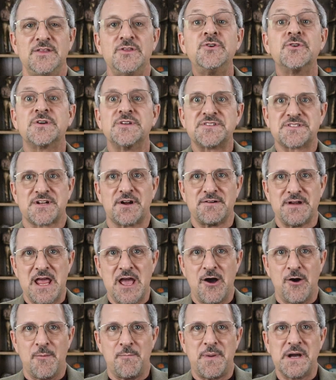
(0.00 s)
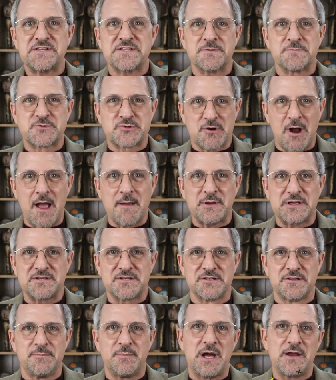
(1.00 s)
You can start now by subscribing
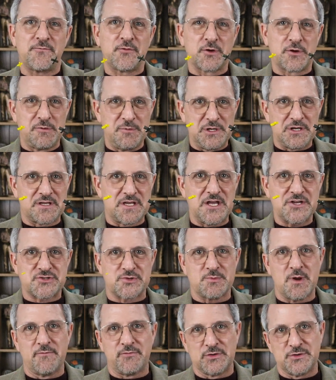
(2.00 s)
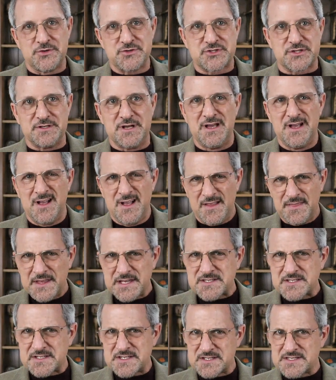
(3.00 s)
to the Mindful Communication Revolution.
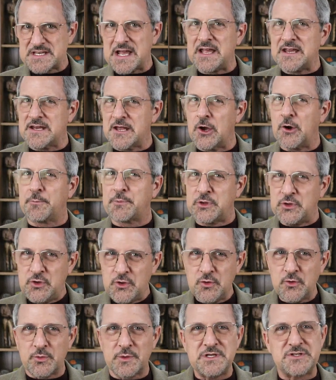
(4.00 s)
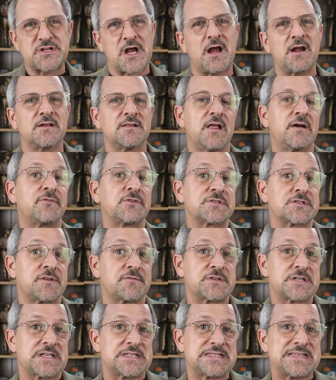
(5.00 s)
That's designed to help you reach higher levels
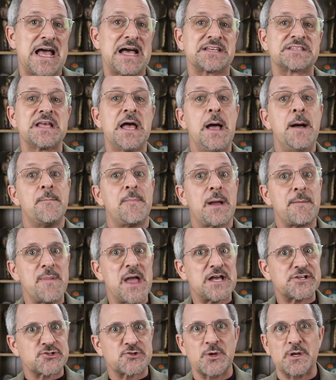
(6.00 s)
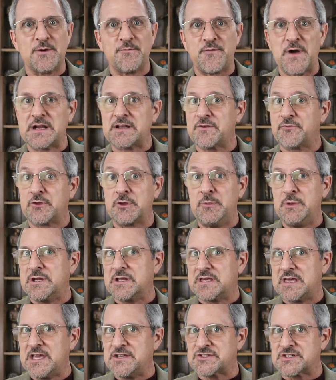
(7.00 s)
of success by mastering effective
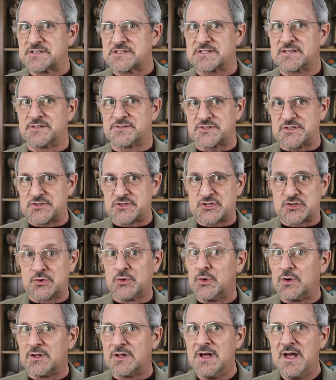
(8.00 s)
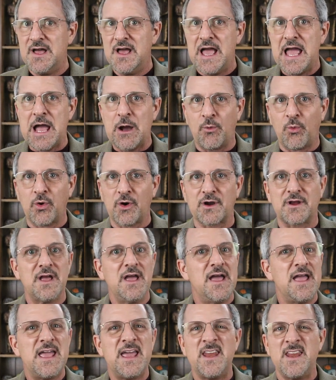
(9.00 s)
communication skills in school, at work,
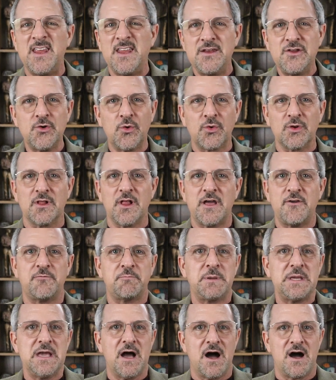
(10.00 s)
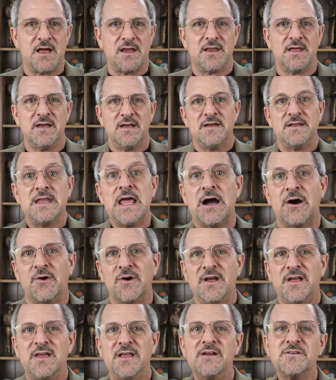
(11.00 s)
and in your life beyond. Now,
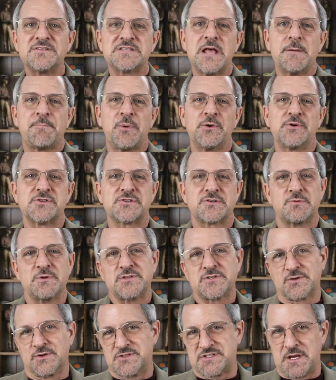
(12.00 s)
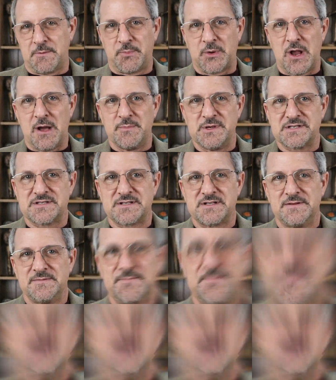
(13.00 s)
here's that bonus resource I promised.